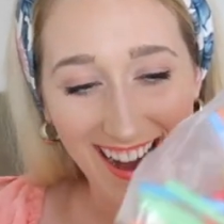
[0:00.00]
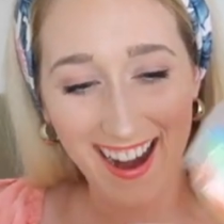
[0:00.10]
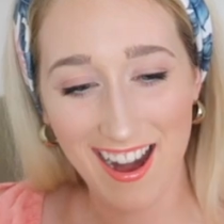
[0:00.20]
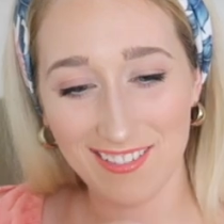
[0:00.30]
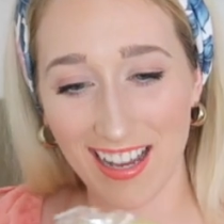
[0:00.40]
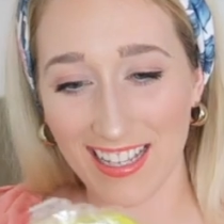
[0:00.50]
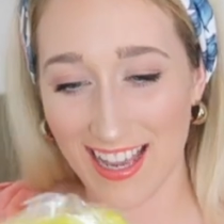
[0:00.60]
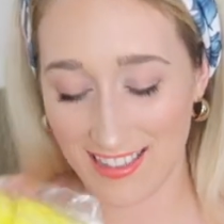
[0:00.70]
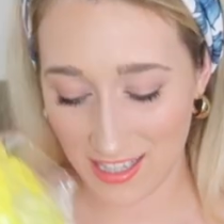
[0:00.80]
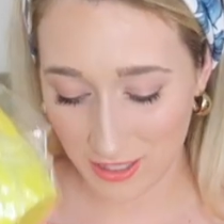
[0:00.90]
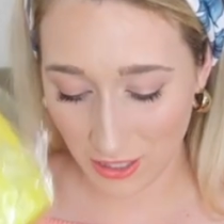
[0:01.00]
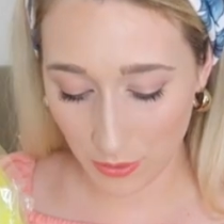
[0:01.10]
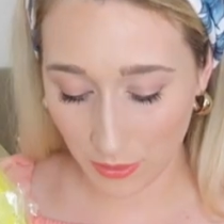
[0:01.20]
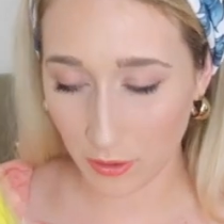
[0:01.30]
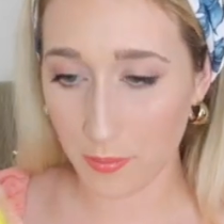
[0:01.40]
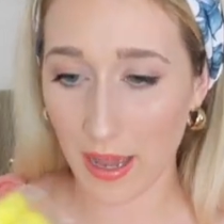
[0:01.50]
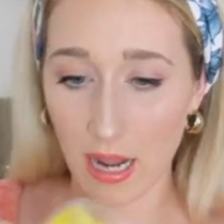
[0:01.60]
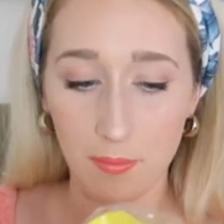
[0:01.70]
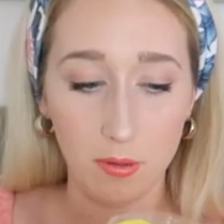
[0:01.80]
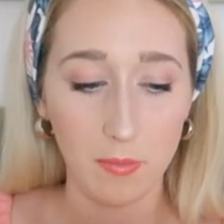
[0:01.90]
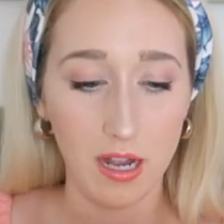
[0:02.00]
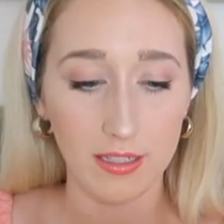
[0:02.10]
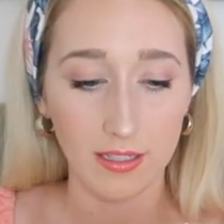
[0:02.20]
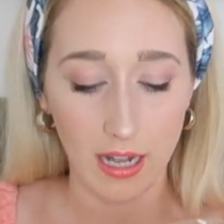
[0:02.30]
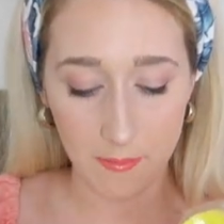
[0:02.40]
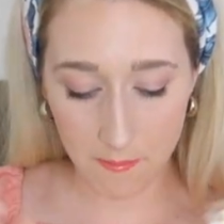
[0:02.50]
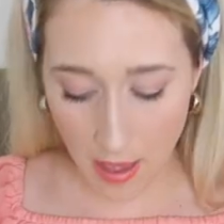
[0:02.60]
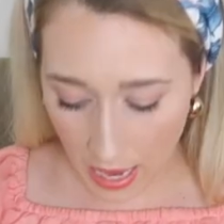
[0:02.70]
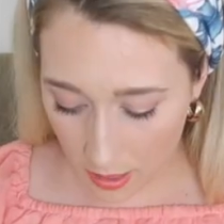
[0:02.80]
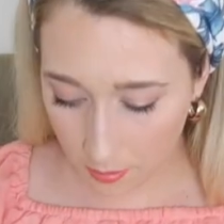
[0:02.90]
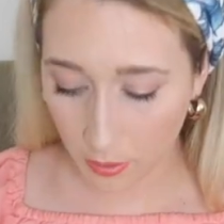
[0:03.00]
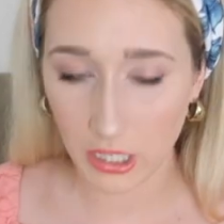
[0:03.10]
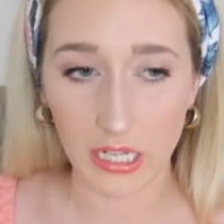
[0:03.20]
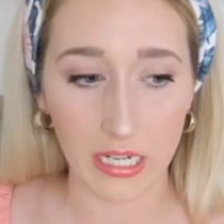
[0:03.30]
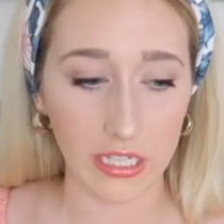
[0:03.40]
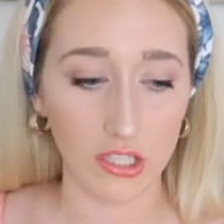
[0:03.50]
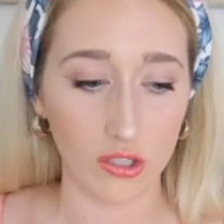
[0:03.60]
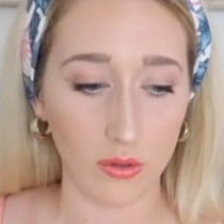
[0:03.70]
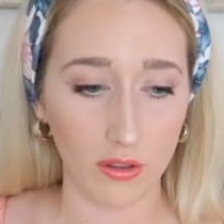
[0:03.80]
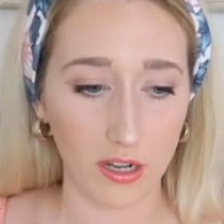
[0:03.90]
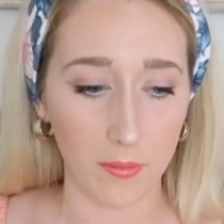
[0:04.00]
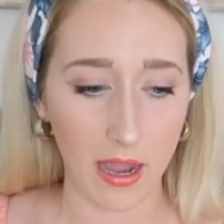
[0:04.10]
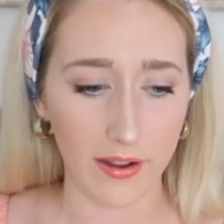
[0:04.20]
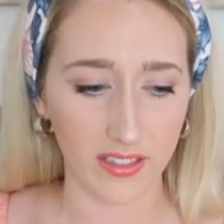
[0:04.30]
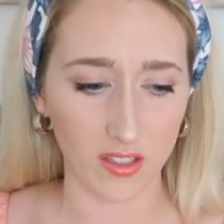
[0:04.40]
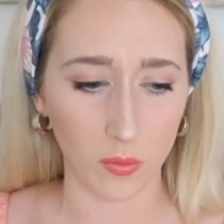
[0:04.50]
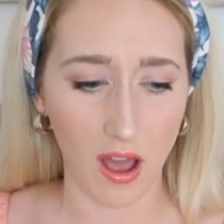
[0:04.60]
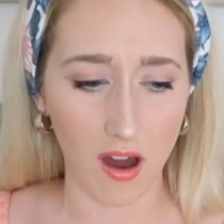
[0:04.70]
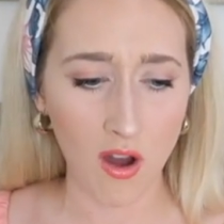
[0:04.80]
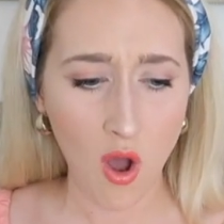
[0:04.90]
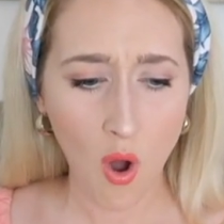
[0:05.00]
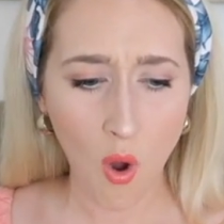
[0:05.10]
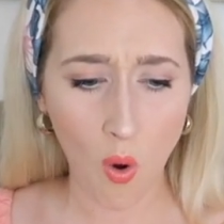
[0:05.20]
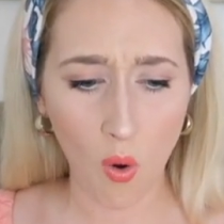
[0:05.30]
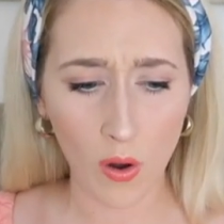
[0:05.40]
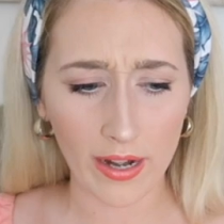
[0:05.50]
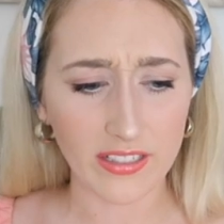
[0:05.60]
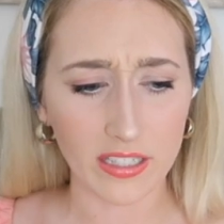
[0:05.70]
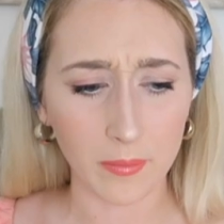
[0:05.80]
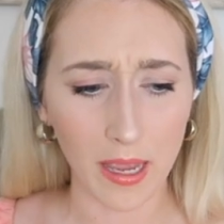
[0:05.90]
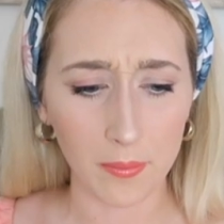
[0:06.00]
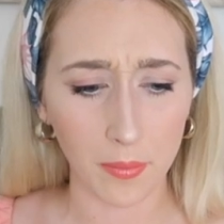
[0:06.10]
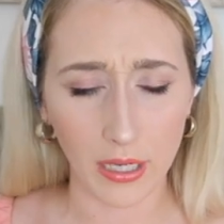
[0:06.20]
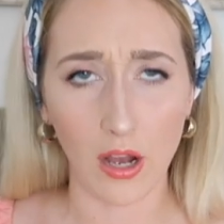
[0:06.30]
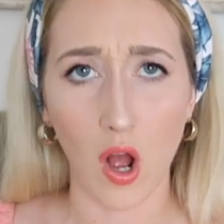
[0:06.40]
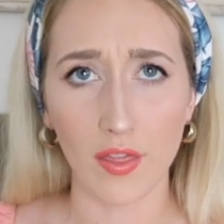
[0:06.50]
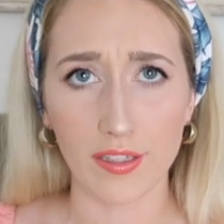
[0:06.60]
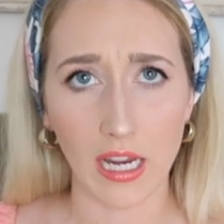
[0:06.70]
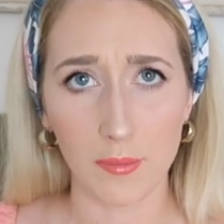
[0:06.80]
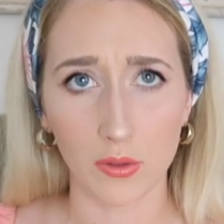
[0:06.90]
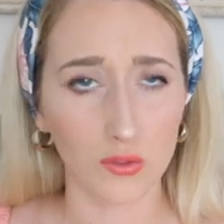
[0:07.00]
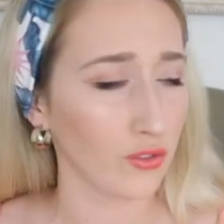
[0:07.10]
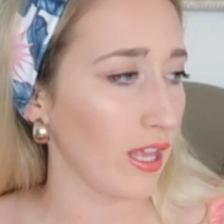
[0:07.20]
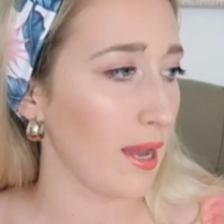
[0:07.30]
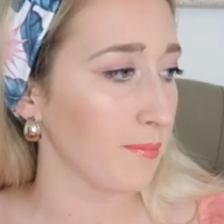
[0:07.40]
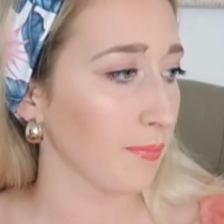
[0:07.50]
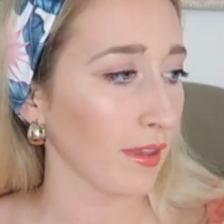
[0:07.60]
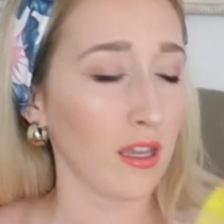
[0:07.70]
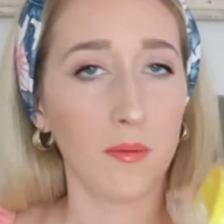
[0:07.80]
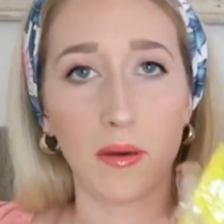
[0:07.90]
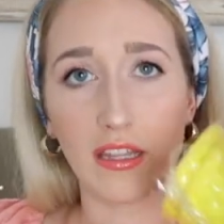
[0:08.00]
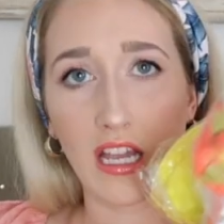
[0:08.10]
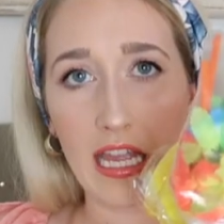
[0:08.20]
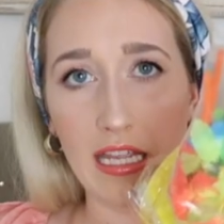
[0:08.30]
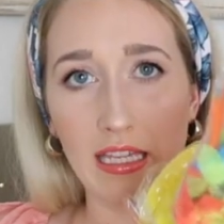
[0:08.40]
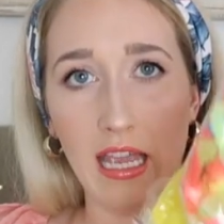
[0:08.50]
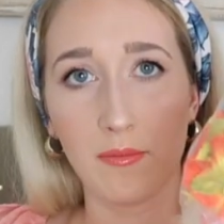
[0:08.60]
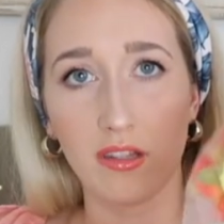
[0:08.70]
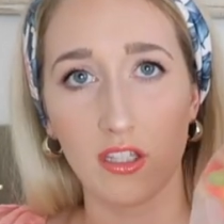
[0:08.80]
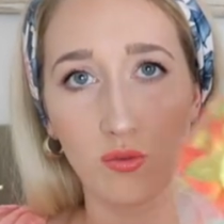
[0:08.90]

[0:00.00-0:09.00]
um, I got these cute little pineapple mugs that I may put into their bags as well, or I just might put out on the tables for them. But they came with